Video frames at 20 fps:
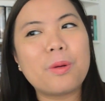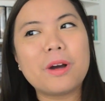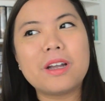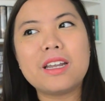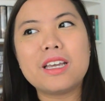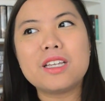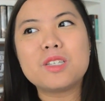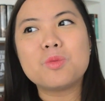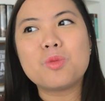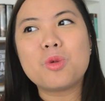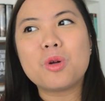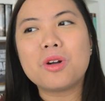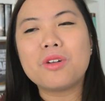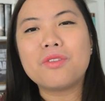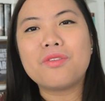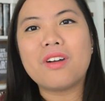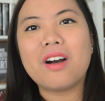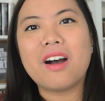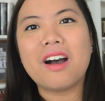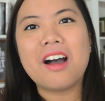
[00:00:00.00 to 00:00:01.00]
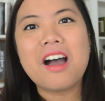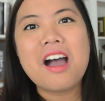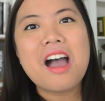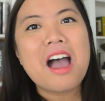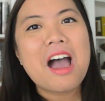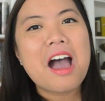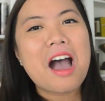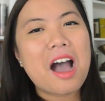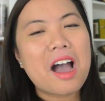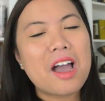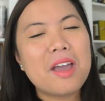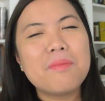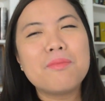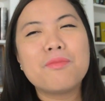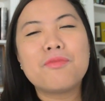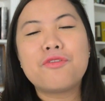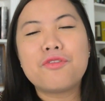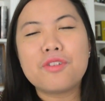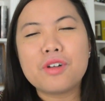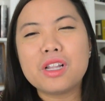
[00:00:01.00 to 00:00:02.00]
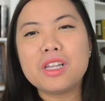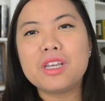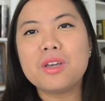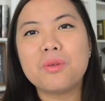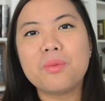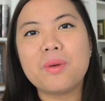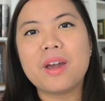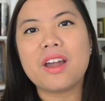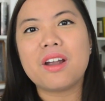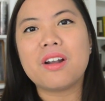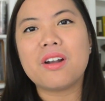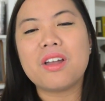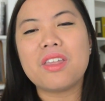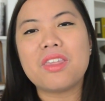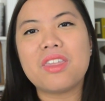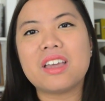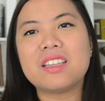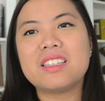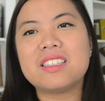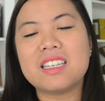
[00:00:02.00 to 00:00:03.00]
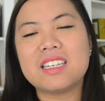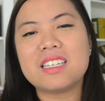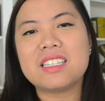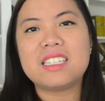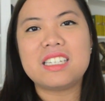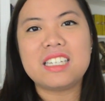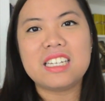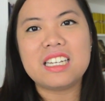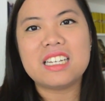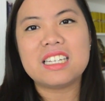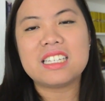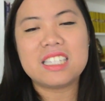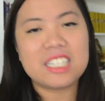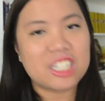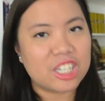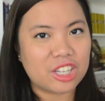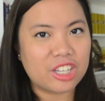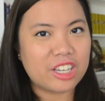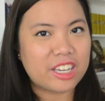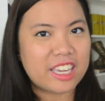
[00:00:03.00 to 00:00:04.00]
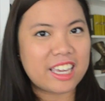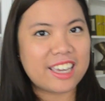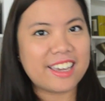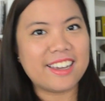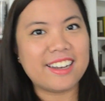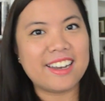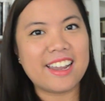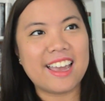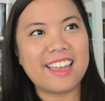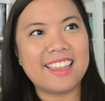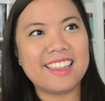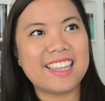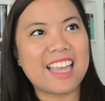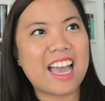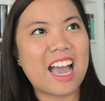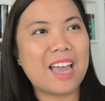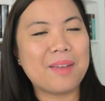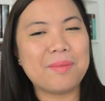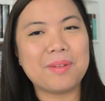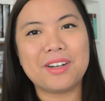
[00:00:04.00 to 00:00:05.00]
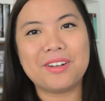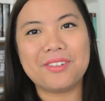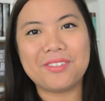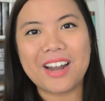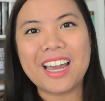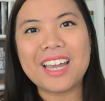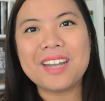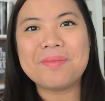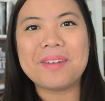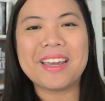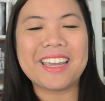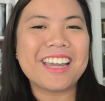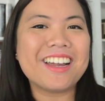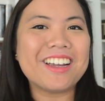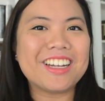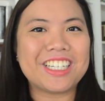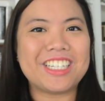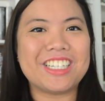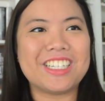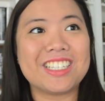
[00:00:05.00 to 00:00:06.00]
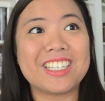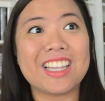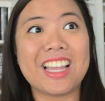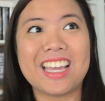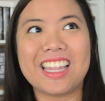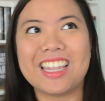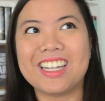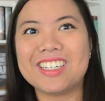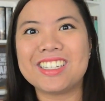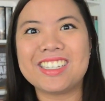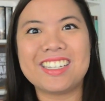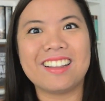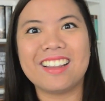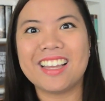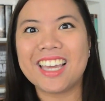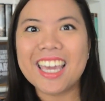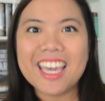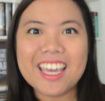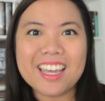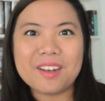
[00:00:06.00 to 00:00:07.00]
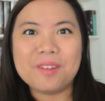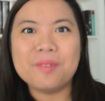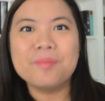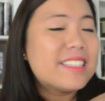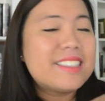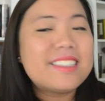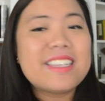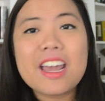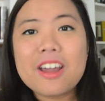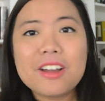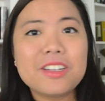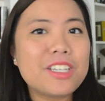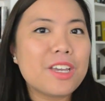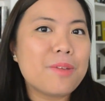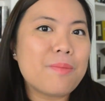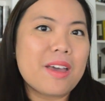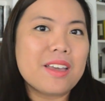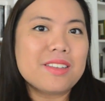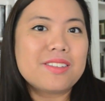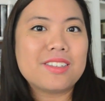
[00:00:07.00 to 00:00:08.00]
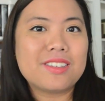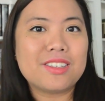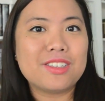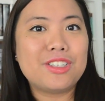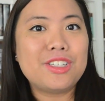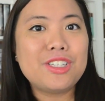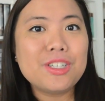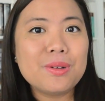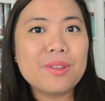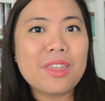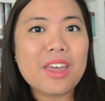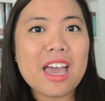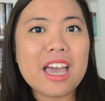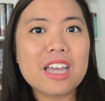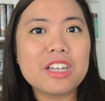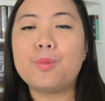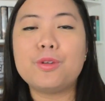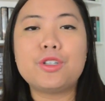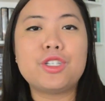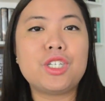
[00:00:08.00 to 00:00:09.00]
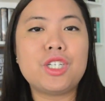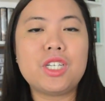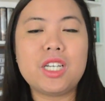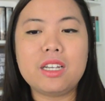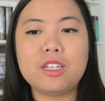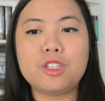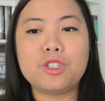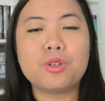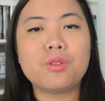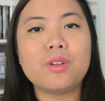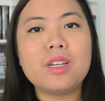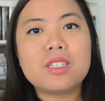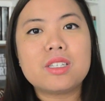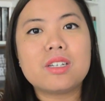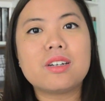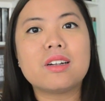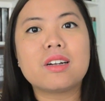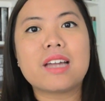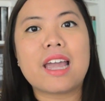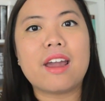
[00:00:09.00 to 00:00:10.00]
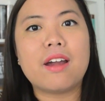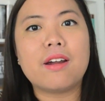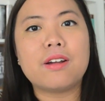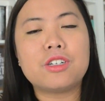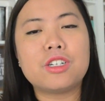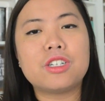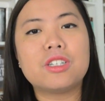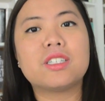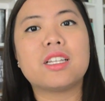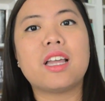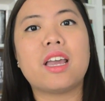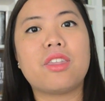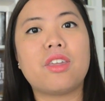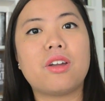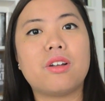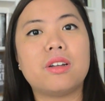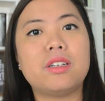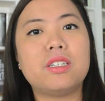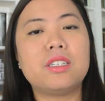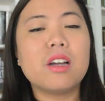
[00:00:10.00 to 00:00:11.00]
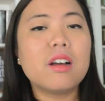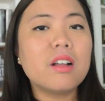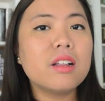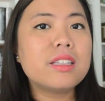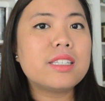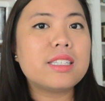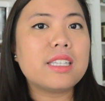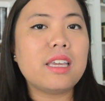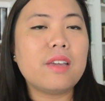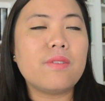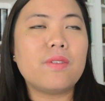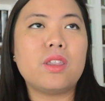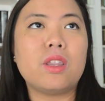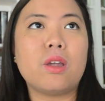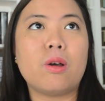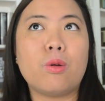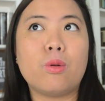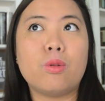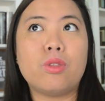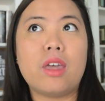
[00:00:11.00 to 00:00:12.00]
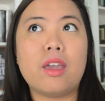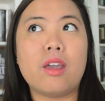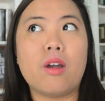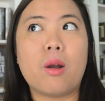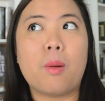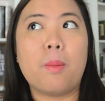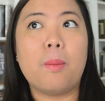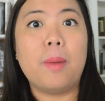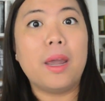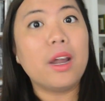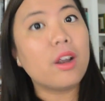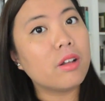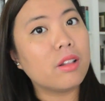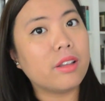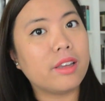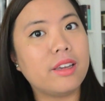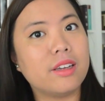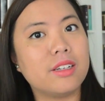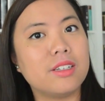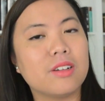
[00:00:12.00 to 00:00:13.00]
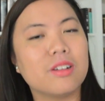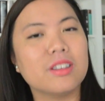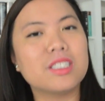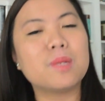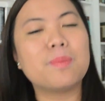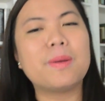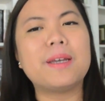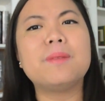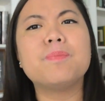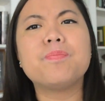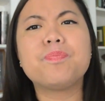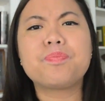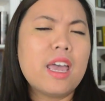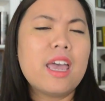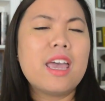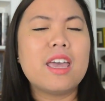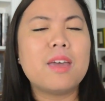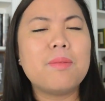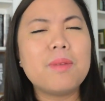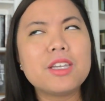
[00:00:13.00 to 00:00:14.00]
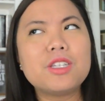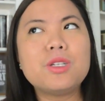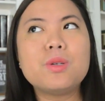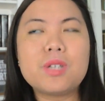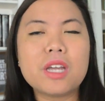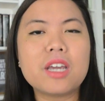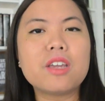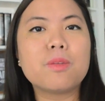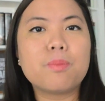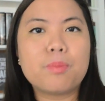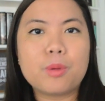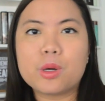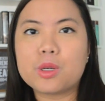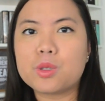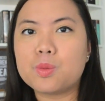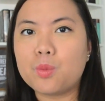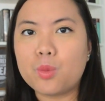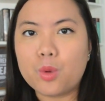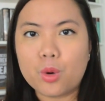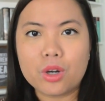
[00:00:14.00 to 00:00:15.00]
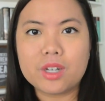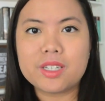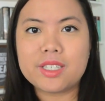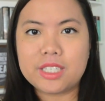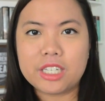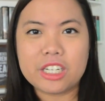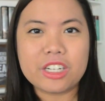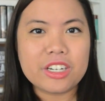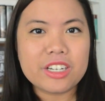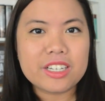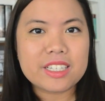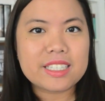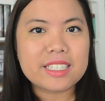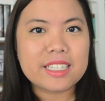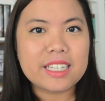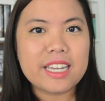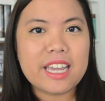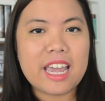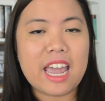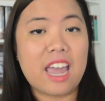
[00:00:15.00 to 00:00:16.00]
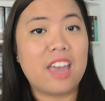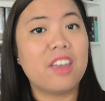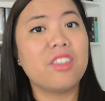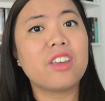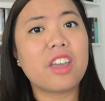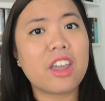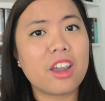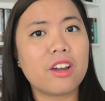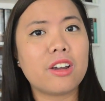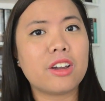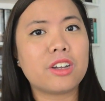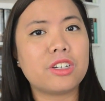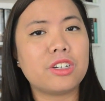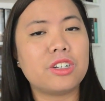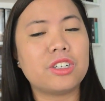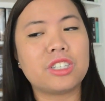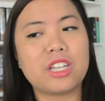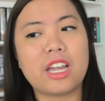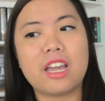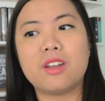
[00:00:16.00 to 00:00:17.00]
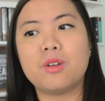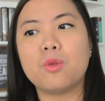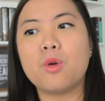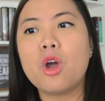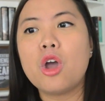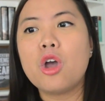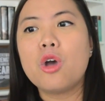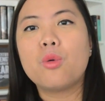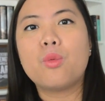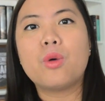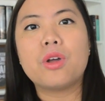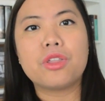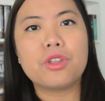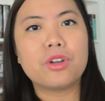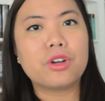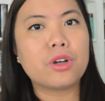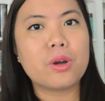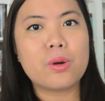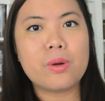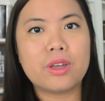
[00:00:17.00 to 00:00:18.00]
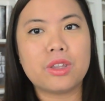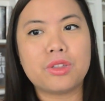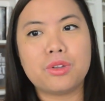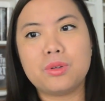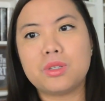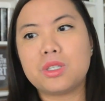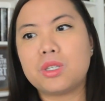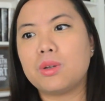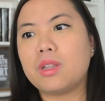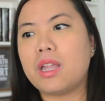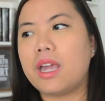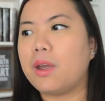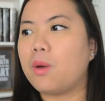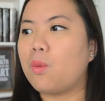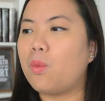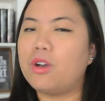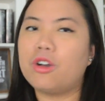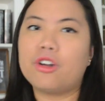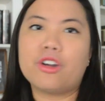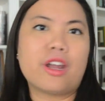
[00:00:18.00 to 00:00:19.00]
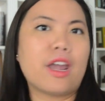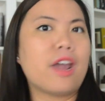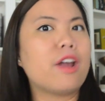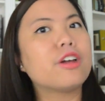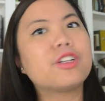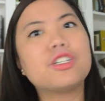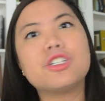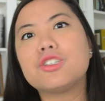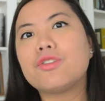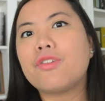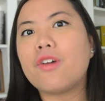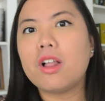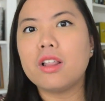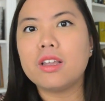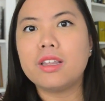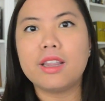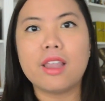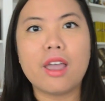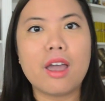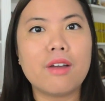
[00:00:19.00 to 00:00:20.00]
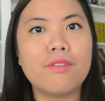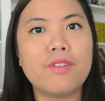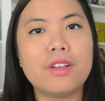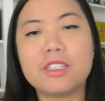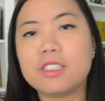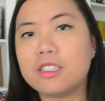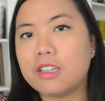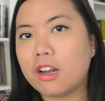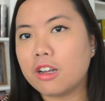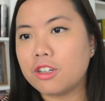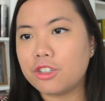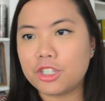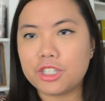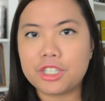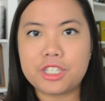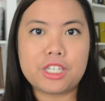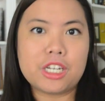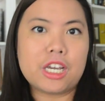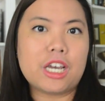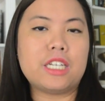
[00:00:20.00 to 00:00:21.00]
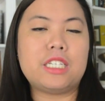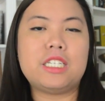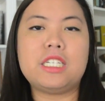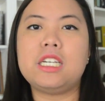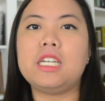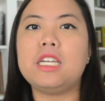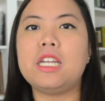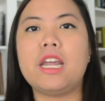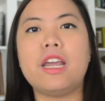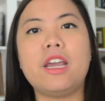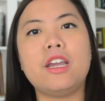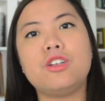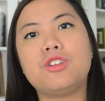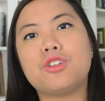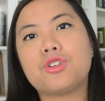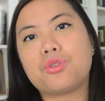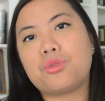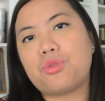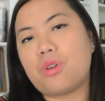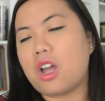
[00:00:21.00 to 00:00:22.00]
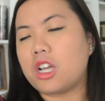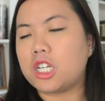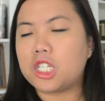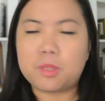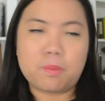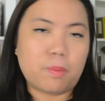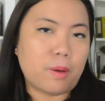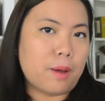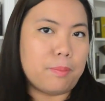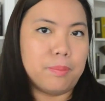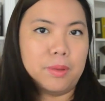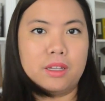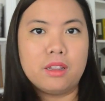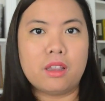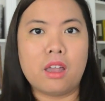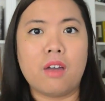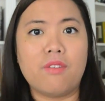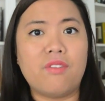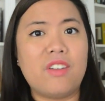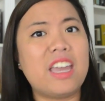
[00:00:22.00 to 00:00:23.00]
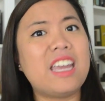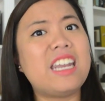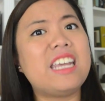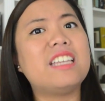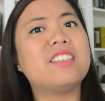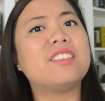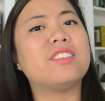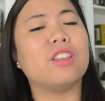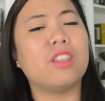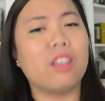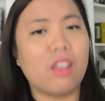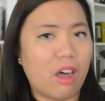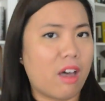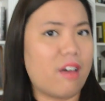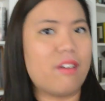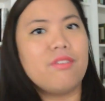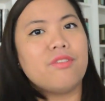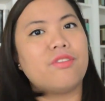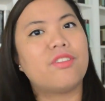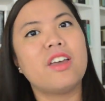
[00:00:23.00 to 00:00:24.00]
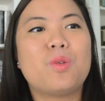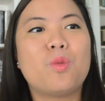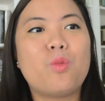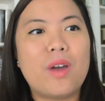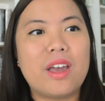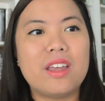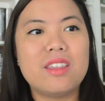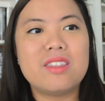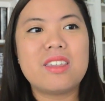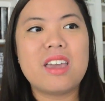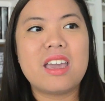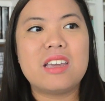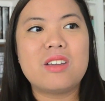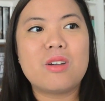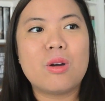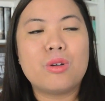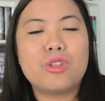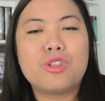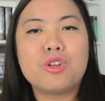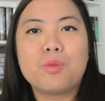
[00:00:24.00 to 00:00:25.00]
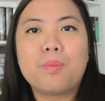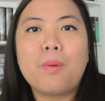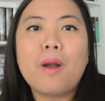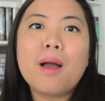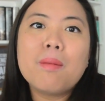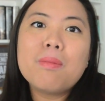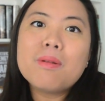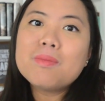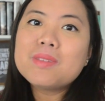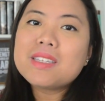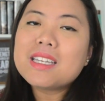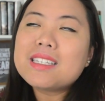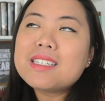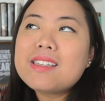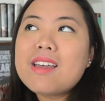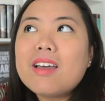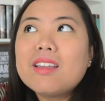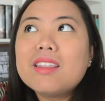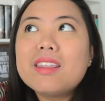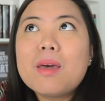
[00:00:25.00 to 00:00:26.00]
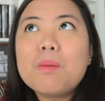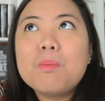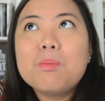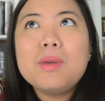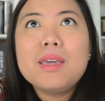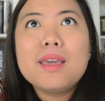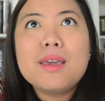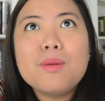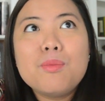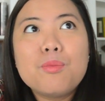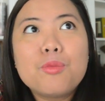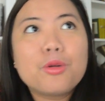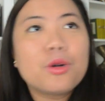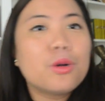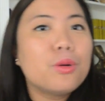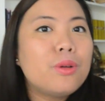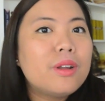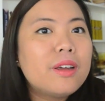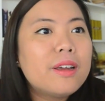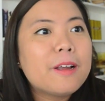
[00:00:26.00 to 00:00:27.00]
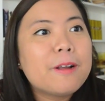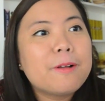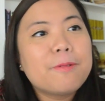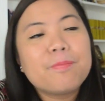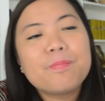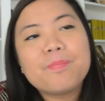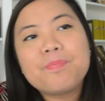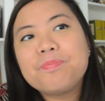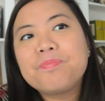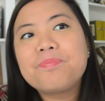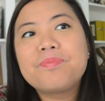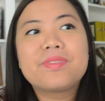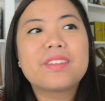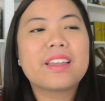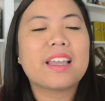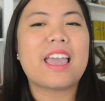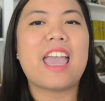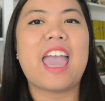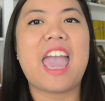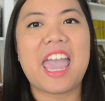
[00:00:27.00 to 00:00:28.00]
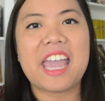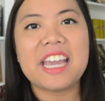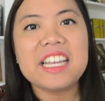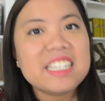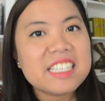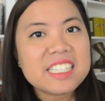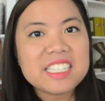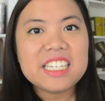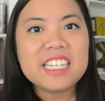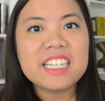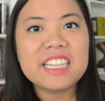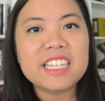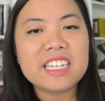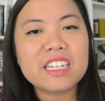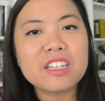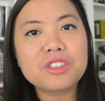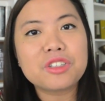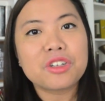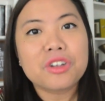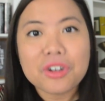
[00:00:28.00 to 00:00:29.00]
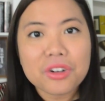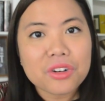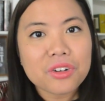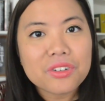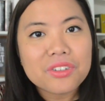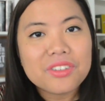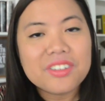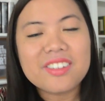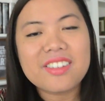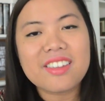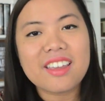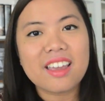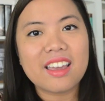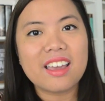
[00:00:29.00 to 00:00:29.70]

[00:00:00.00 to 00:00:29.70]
but it's more of a, I'm fully aware that 16 is still a kid, and I'm gonna write my characters like they're still a kid. Sarah J. Maas doesn't do that. She treats her characters like they're adults, even though they are barely adults, but it makes you take the books more seriously and the characters and what they're going through. So like when her characters fall in love, it's not just a teenage crush puppy love, it is love. When they go through problems, it's not them being brooding, angsty little turds,